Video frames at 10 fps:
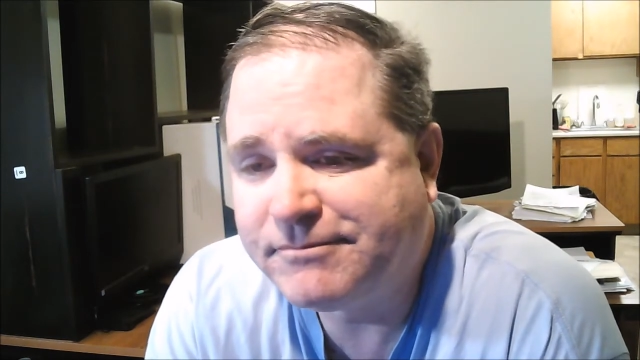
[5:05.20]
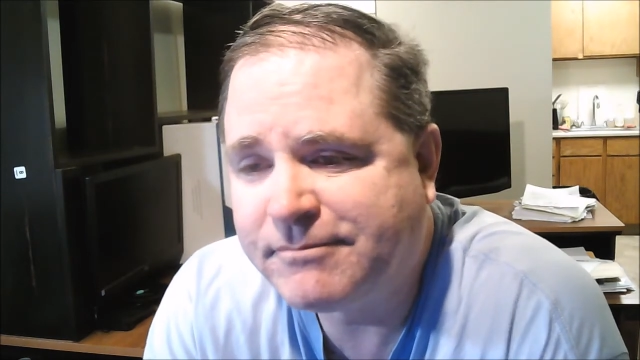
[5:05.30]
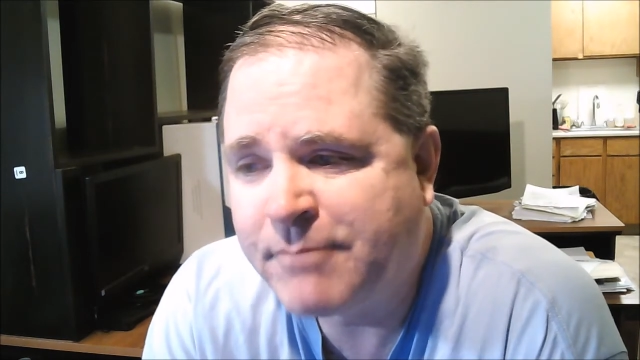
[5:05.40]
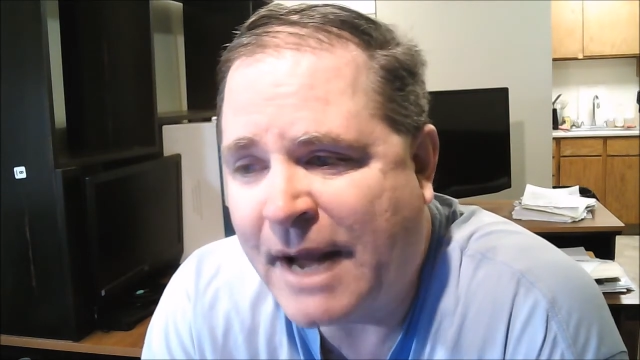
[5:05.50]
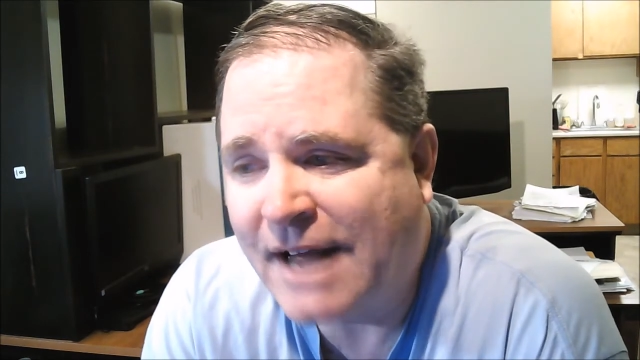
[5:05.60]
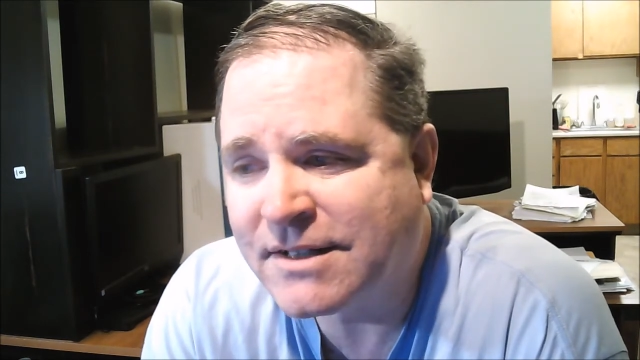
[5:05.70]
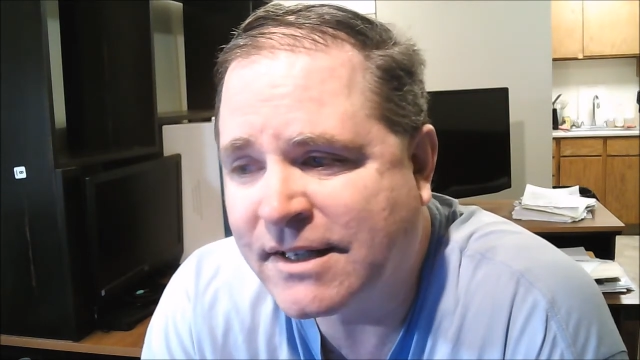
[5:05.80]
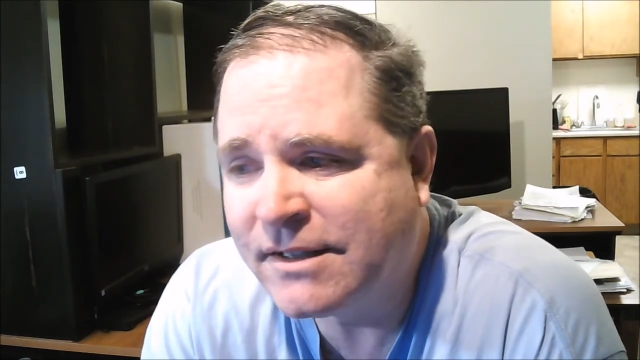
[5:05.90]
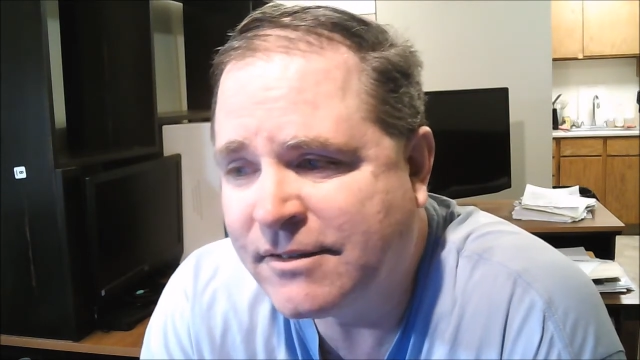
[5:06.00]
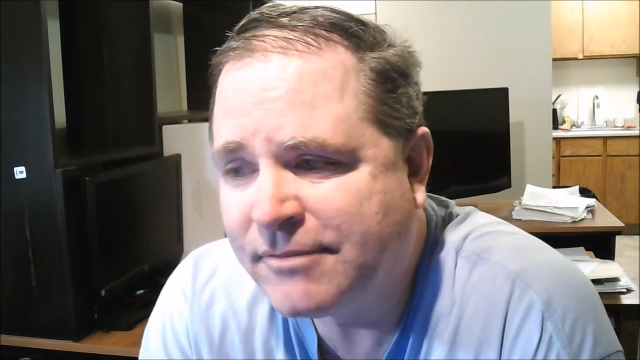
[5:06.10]

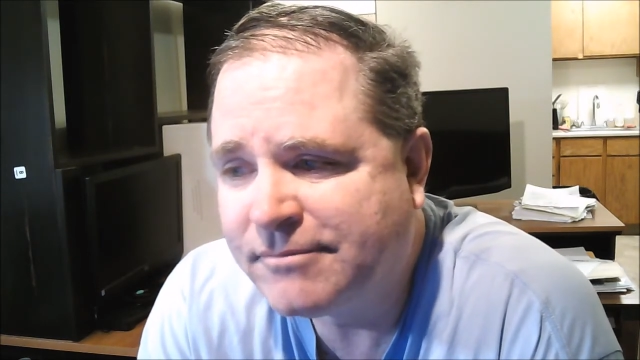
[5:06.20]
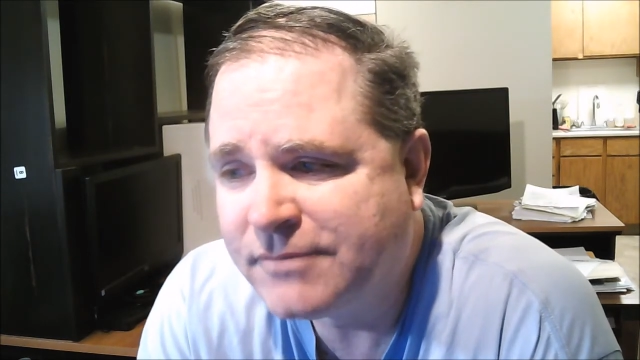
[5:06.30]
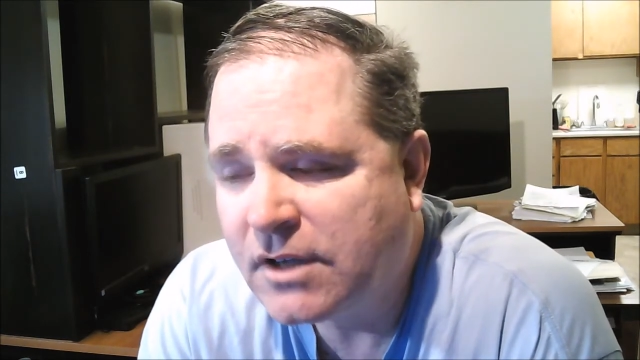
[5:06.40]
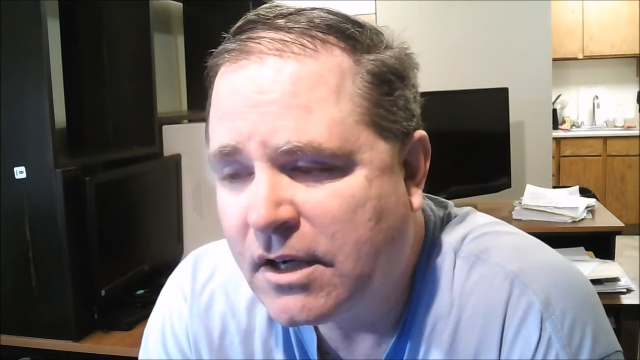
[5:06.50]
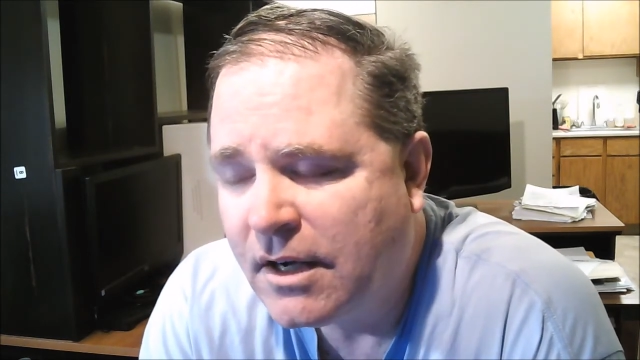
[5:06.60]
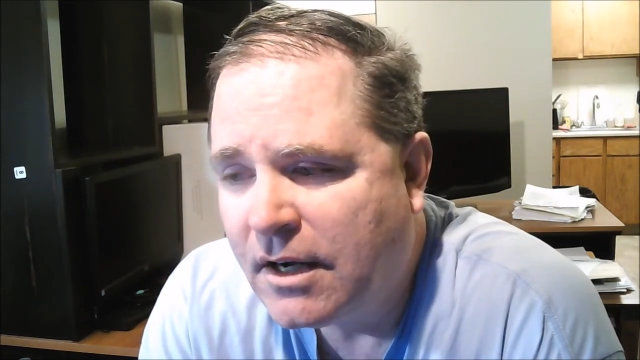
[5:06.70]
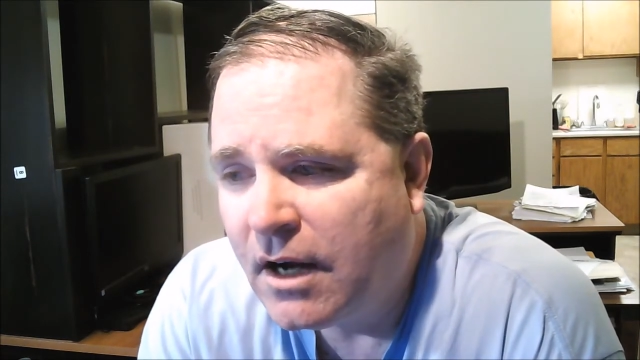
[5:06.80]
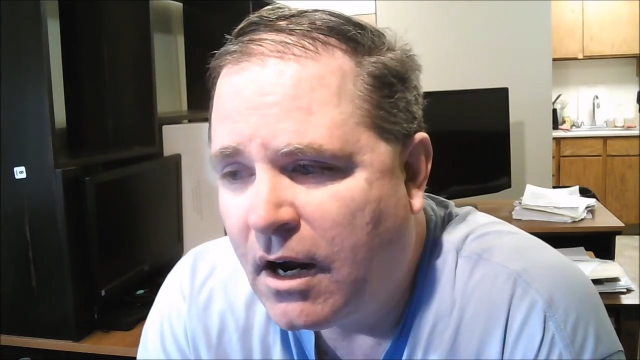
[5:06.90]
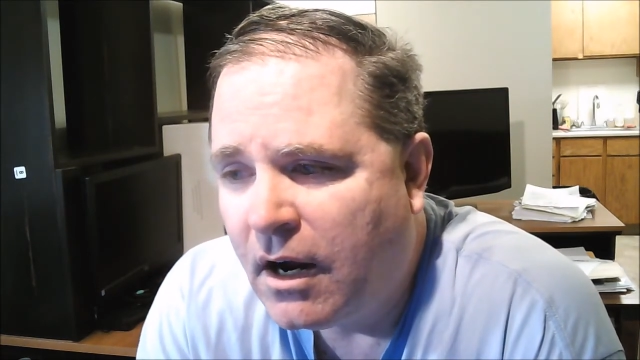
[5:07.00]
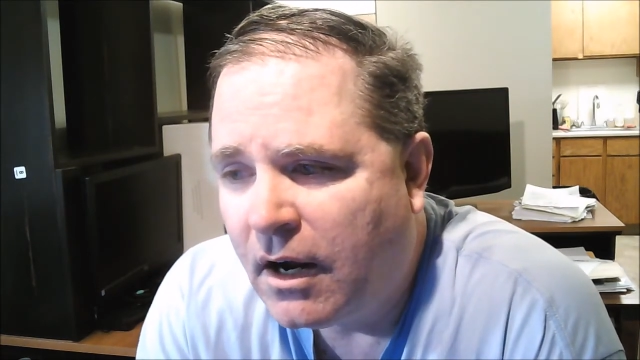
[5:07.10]
passing
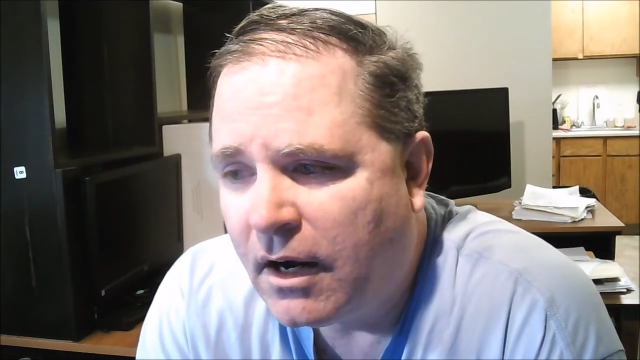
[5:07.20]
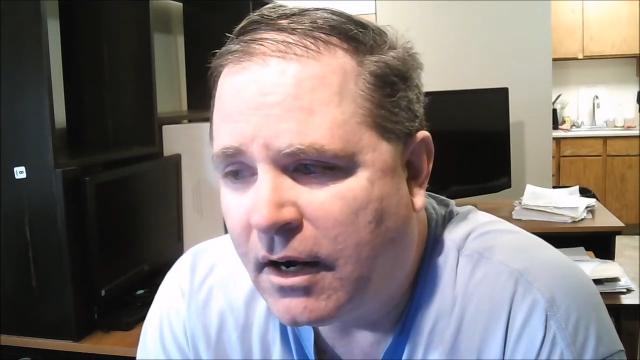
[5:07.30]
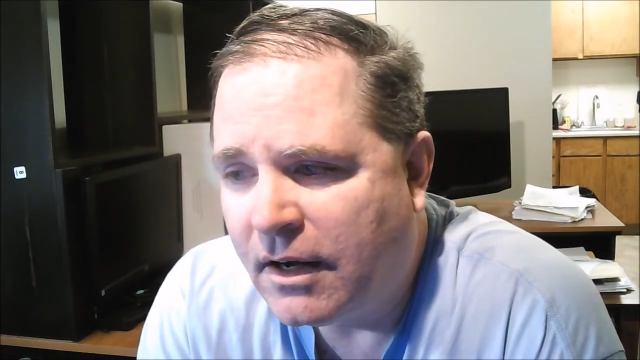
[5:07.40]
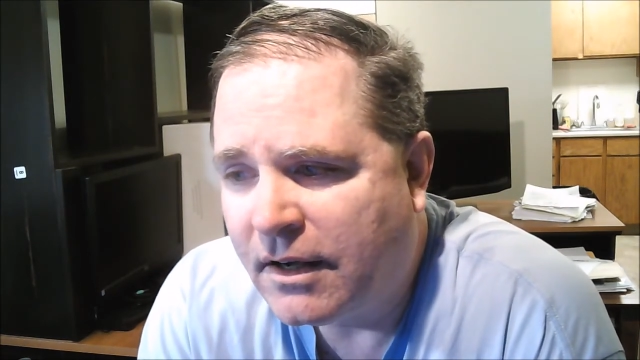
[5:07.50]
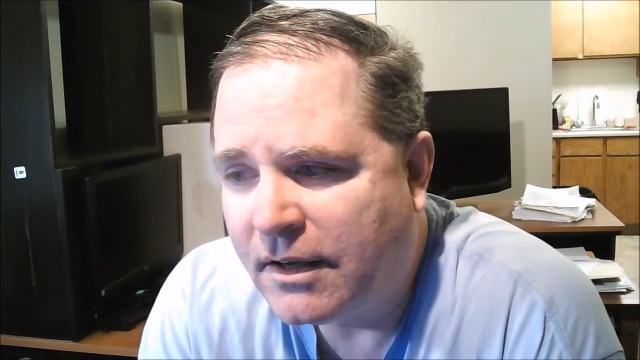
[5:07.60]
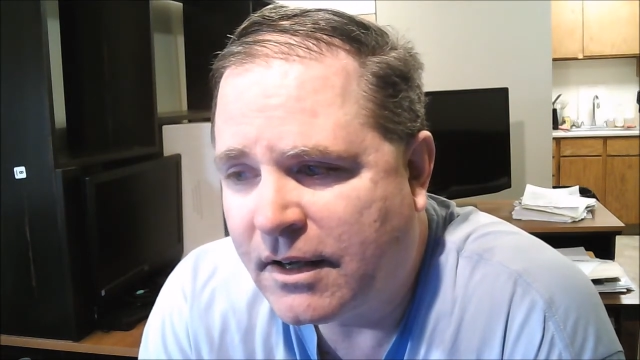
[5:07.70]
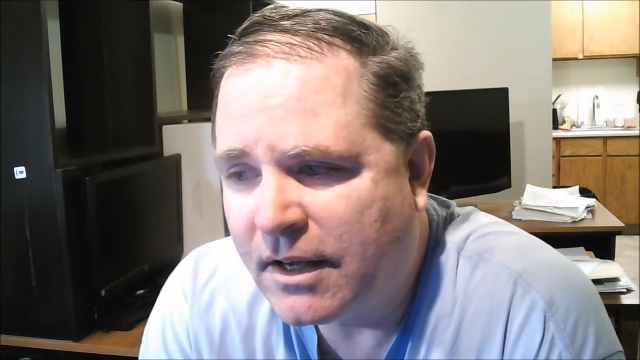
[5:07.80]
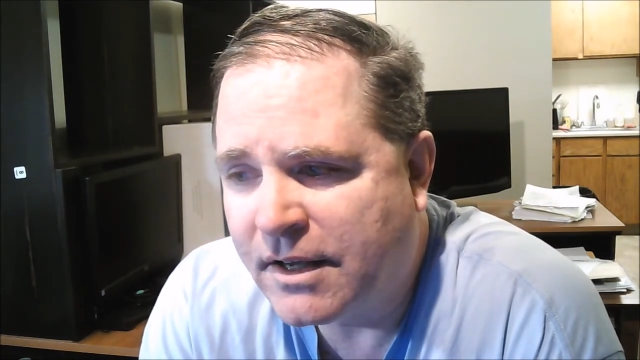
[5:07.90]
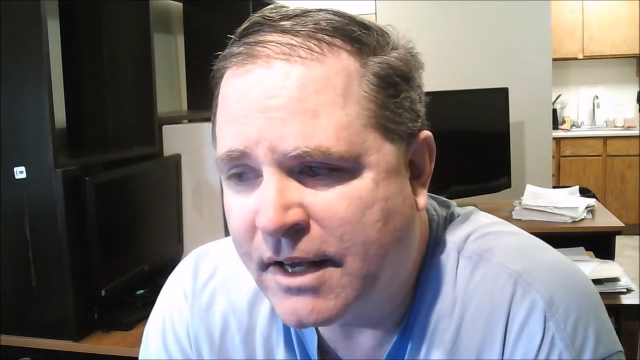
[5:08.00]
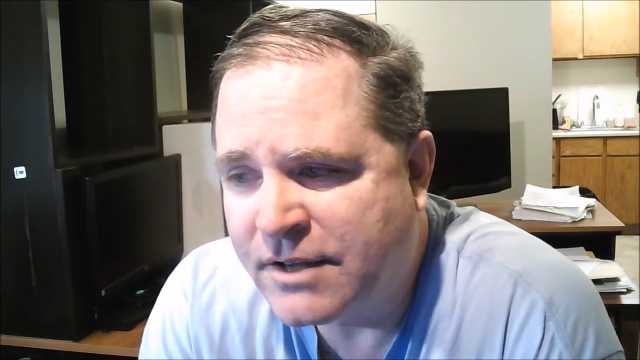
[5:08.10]
uh,